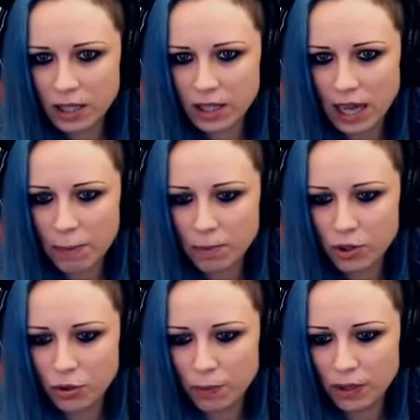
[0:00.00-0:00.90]
Zap
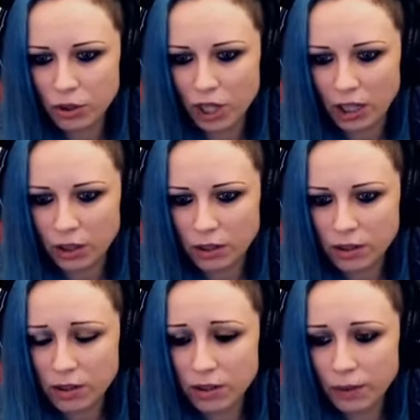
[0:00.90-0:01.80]
super
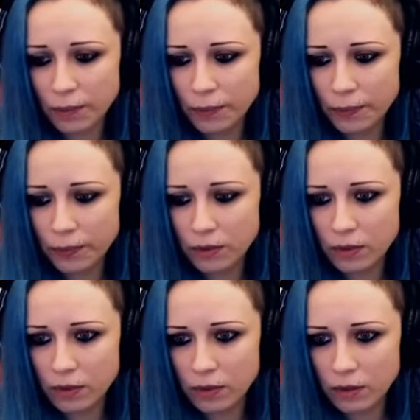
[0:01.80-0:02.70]
dragons.
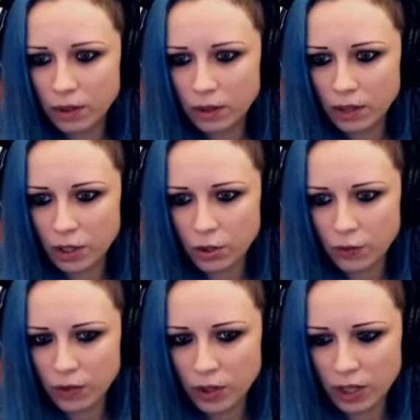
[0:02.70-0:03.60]
All right,
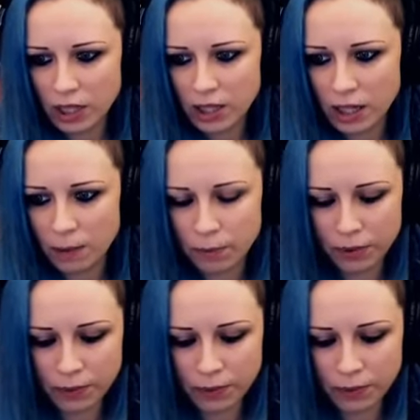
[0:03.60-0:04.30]
so what we gonna zap?